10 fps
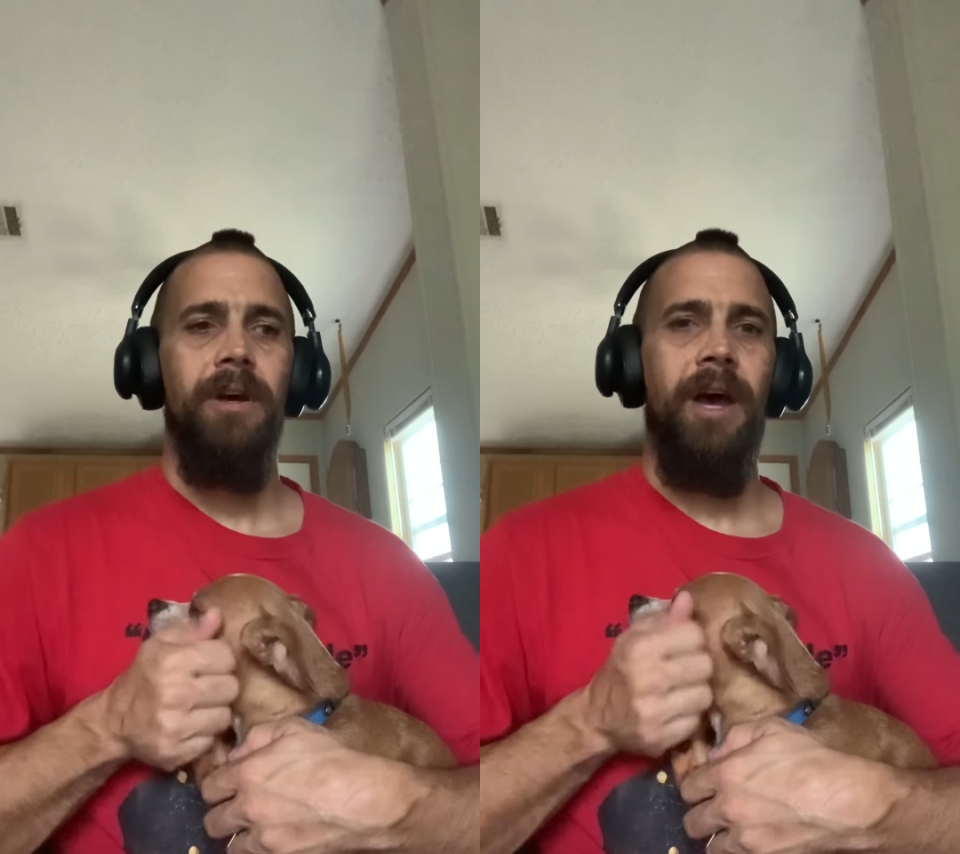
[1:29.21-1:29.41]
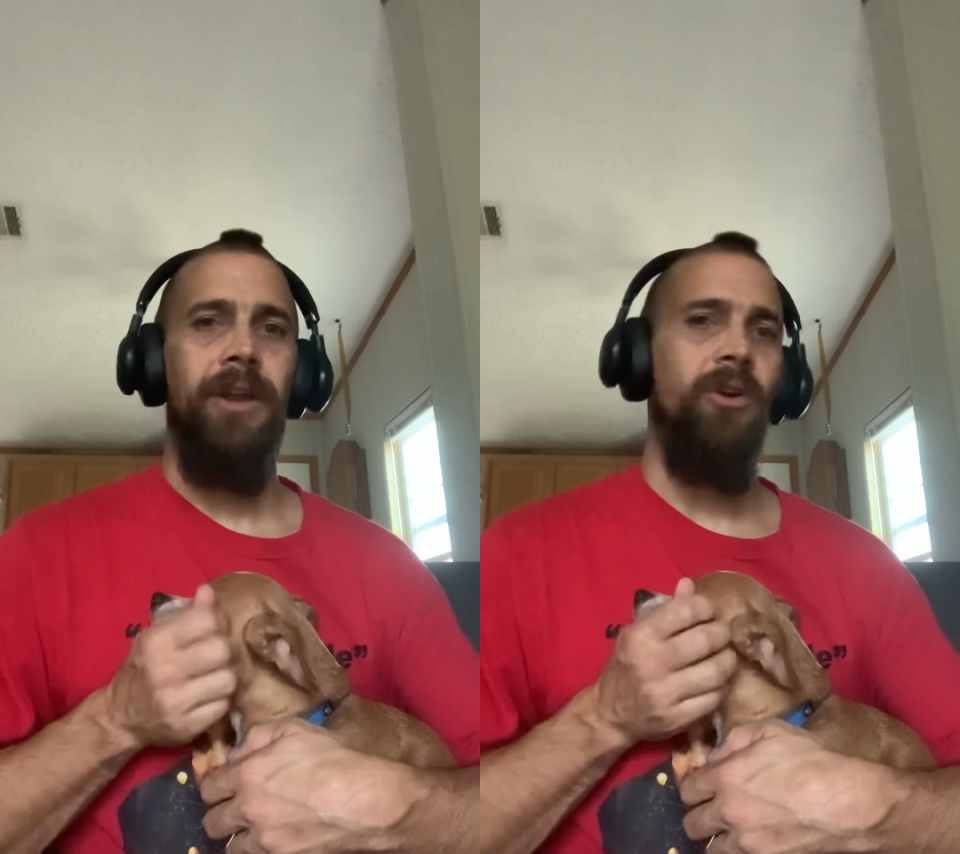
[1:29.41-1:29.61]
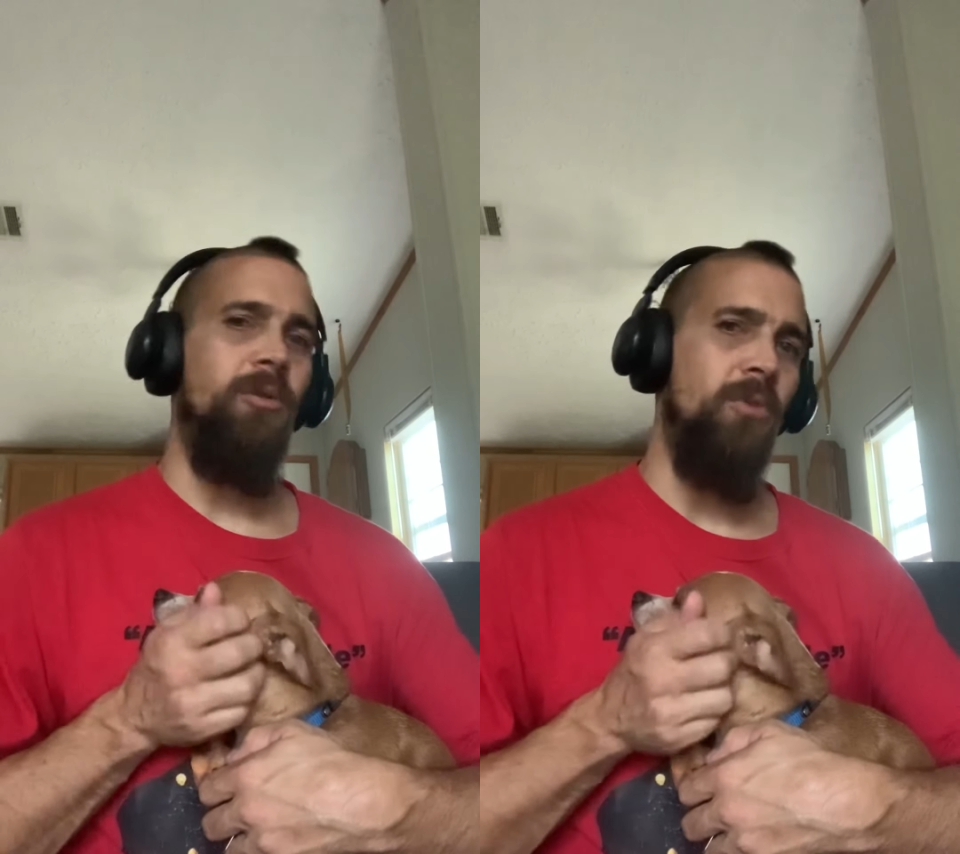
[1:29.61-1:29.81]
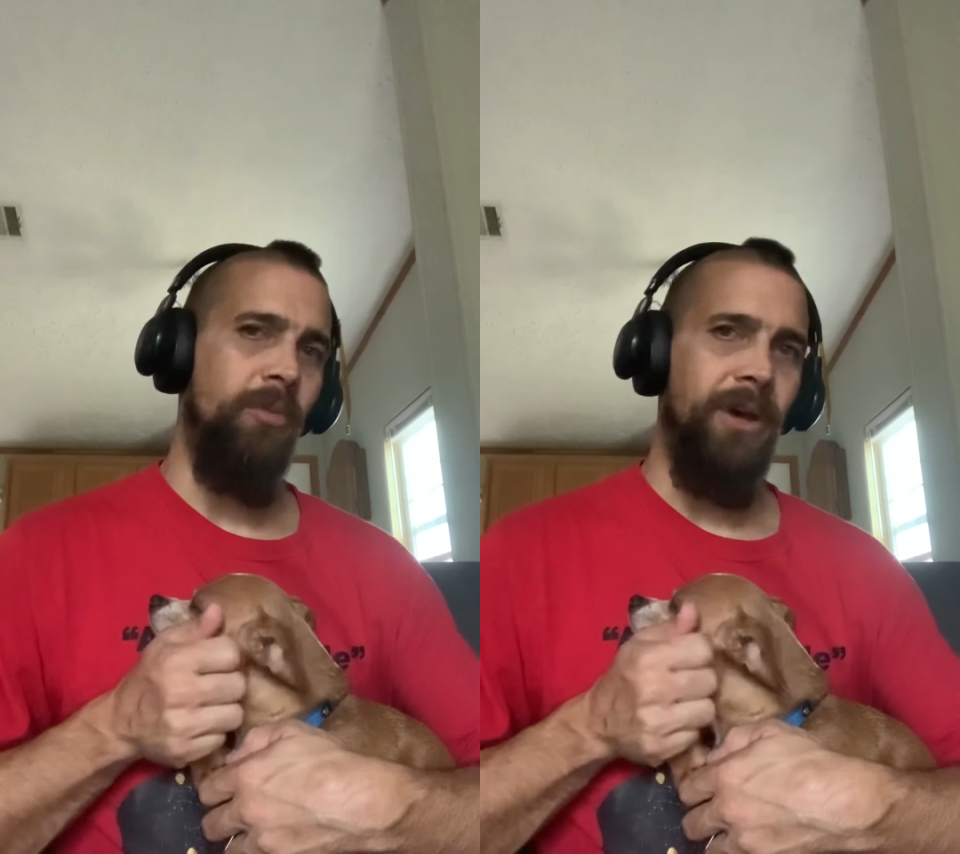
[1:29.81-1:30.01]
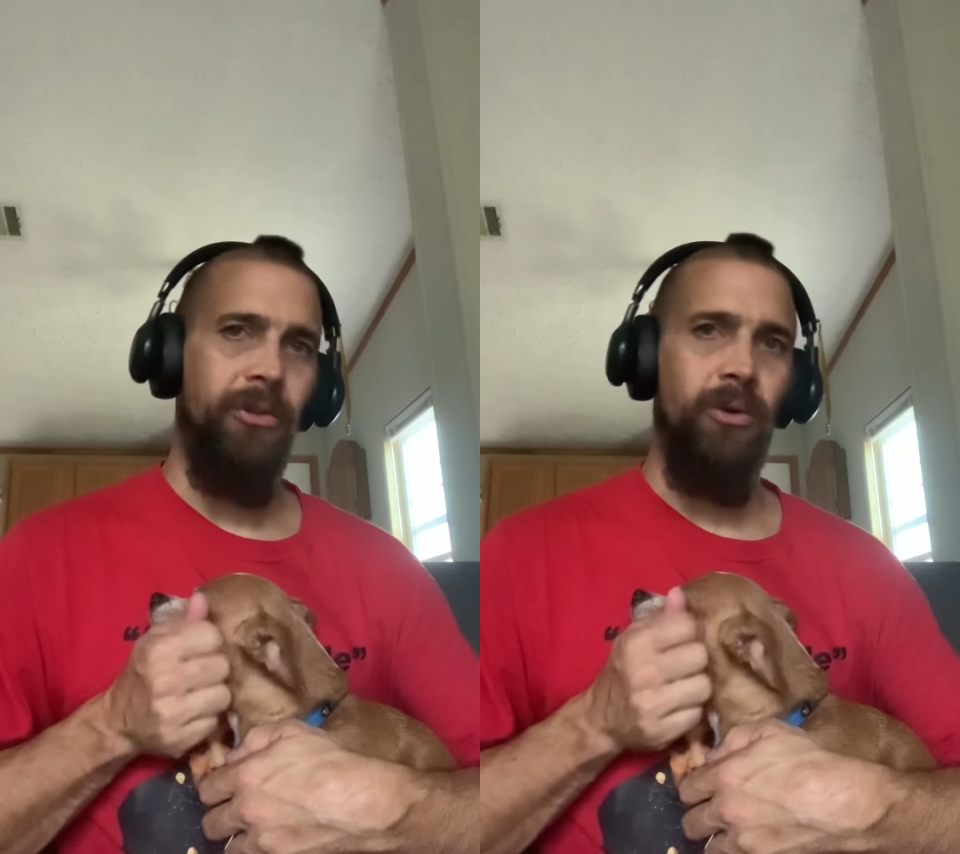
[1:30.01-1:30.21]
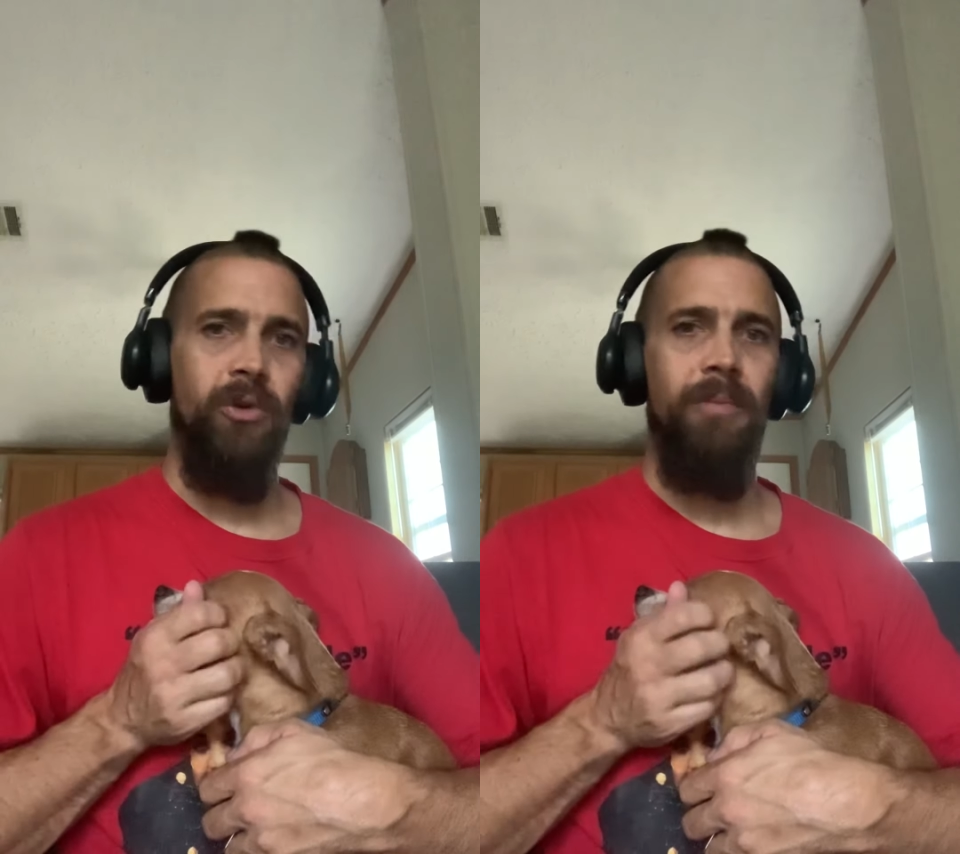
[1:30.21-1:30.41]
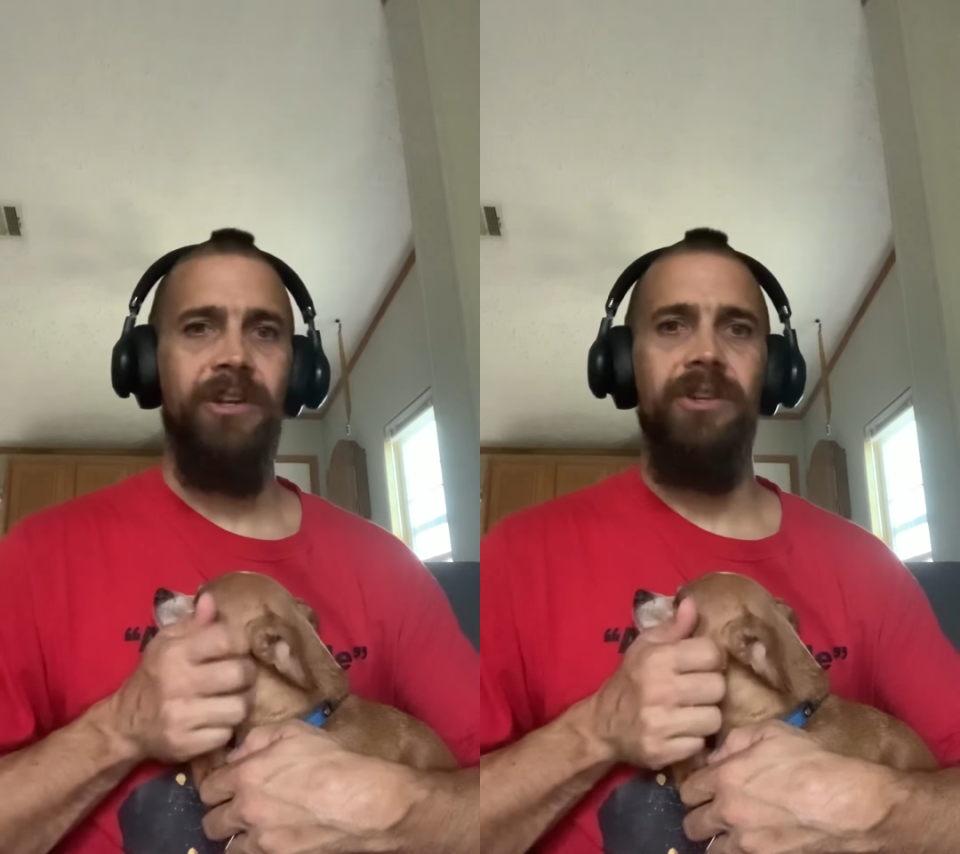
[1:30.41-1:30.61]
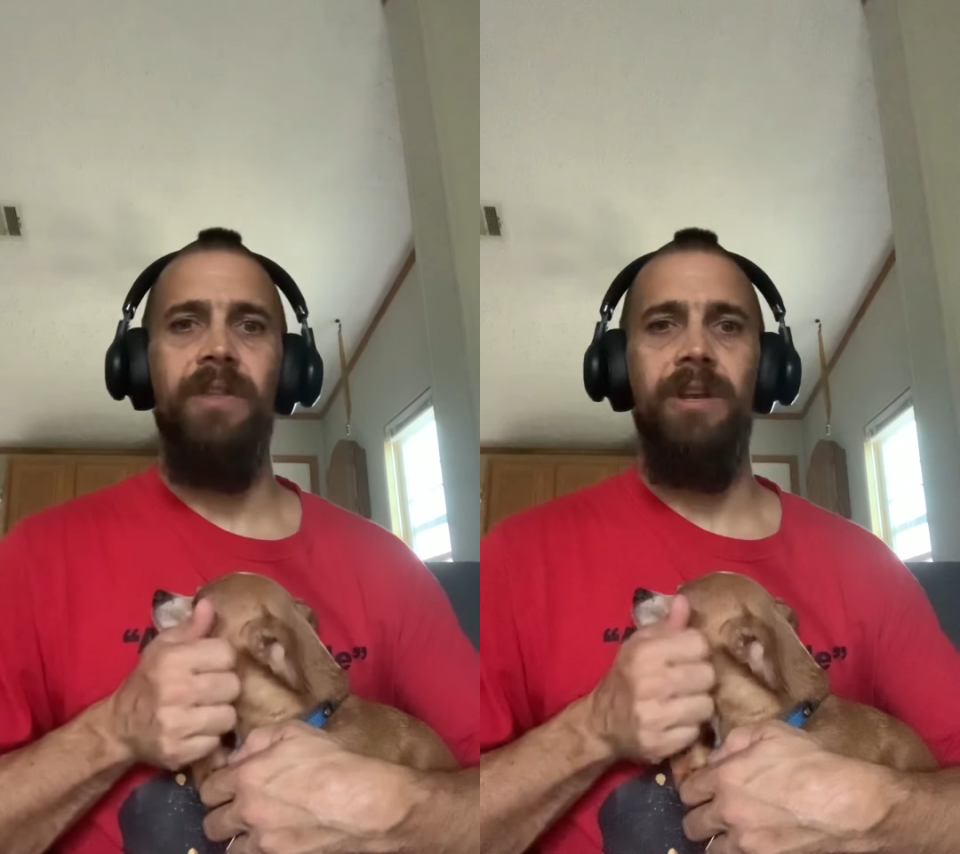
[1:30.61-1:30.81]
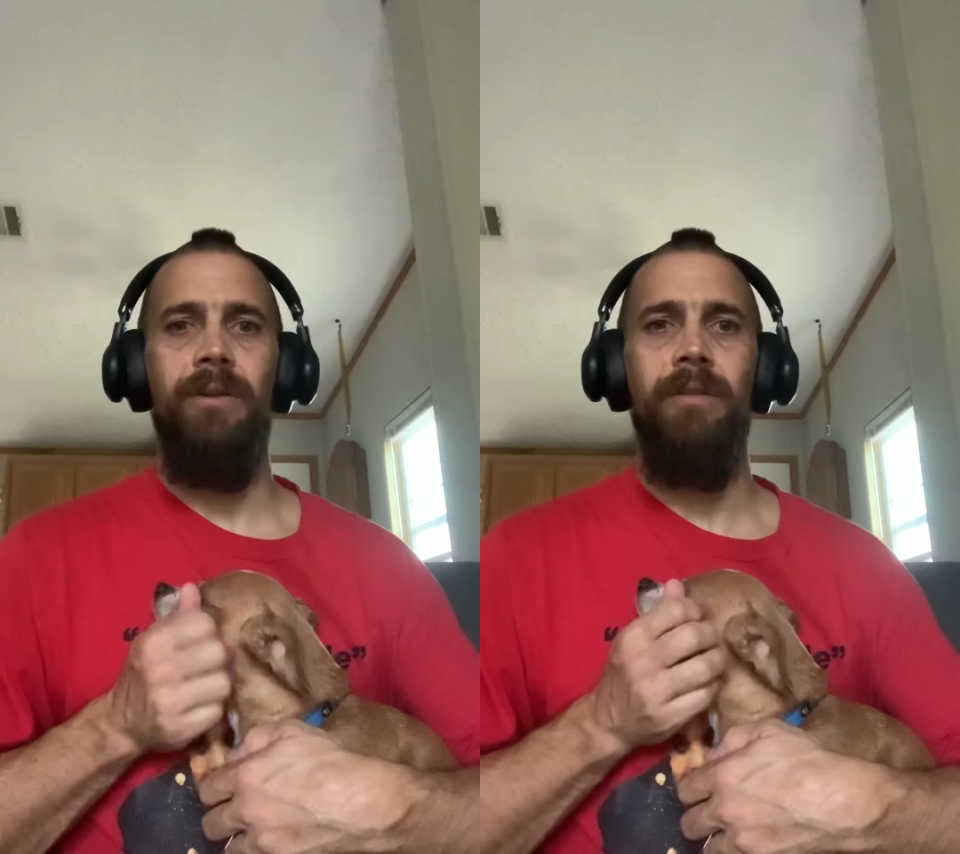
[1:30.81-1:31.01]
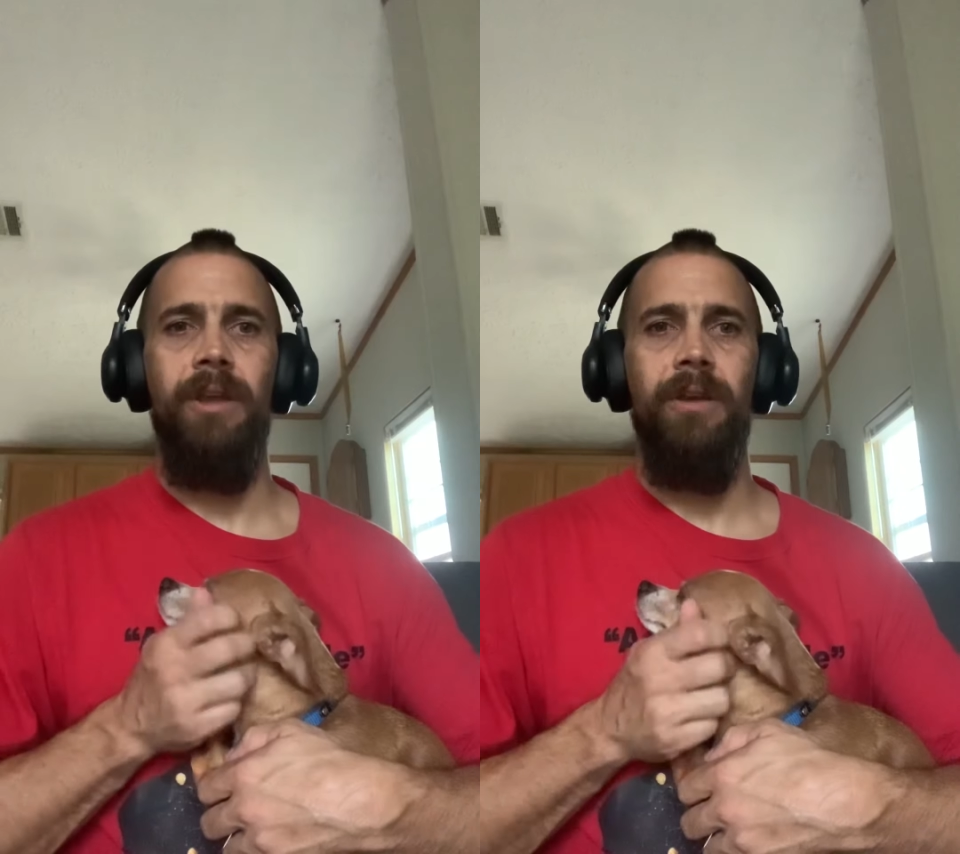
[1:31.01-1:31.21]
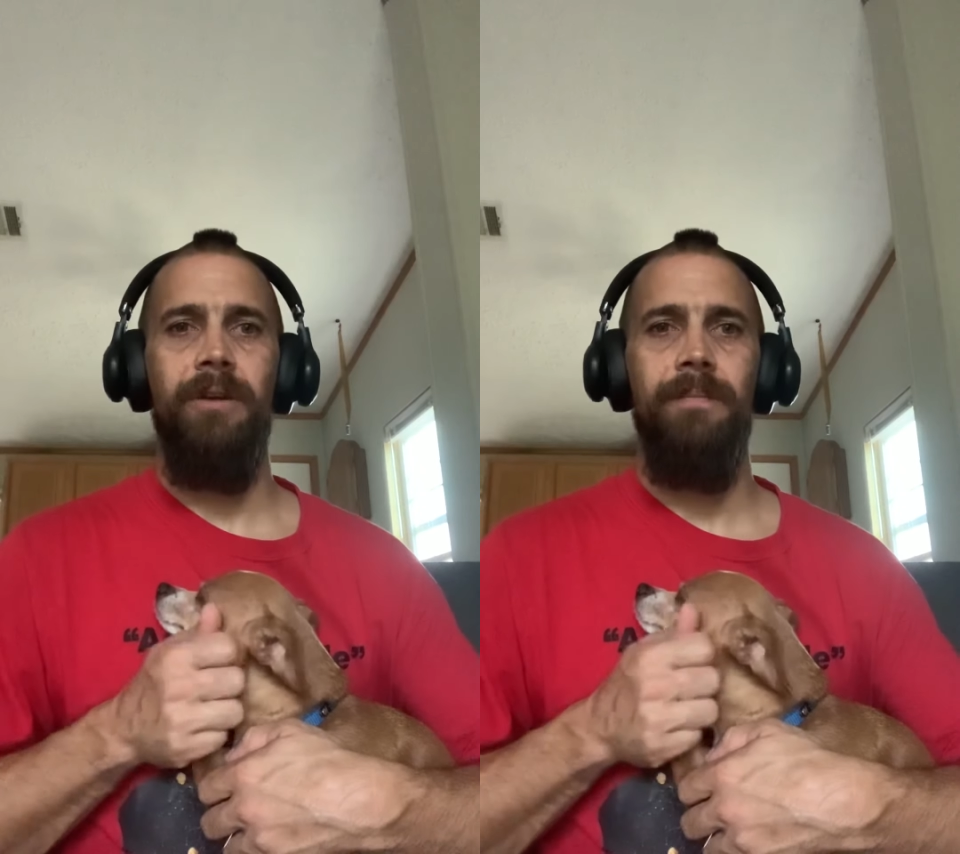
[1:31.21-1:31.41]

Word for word: I know more about the old match than you think.